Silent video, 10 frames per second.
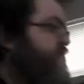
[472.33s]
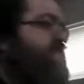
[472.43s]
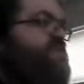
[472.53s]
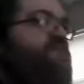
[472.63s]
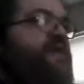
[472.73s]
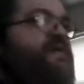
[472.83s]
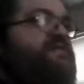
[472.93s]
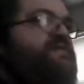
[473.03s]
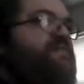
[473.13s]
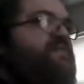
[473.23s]
have to do next
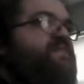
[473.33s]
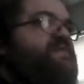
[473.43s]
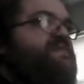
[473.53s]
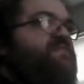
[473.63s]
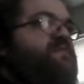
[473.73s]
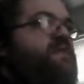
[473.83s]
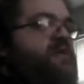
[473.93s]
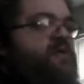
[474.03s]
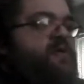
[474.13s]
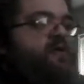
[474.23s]
is going to be pretty simple.
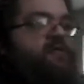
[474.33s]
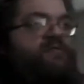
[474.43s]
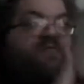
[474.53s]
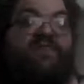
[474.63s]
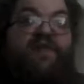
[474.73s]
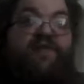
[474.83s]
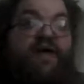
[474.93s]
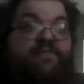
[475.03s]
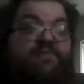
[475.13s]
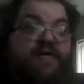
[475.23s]
So the video
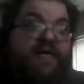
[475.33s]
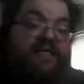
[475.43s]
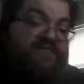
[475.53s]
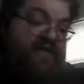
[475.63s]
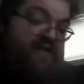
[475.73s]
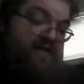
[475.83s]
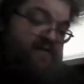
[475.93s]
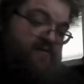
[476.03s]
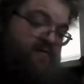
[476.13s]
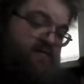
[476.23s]
game is Castlevania.
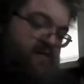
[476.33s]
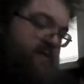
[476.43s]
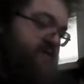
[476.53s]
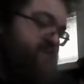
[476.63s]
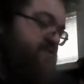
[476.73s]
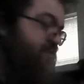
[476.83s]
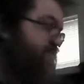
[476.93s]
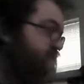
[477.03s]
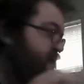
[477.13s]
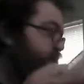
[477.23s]
He is known
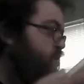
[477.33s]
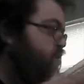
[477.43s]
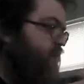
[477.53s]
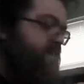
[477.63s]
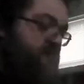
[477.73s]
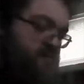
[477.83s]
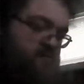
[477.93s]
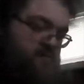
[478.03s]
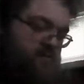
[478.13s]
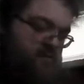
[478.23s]
for a whip.
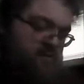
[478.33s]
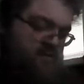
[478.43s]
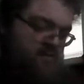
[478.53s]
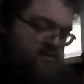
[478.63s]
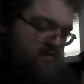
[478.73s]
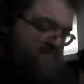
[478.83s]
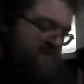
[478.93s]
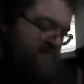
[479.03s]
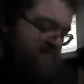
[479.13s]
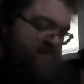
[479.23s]
Very
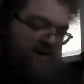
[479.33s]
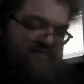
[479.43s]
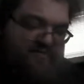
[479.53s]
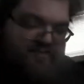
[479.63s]
important to have those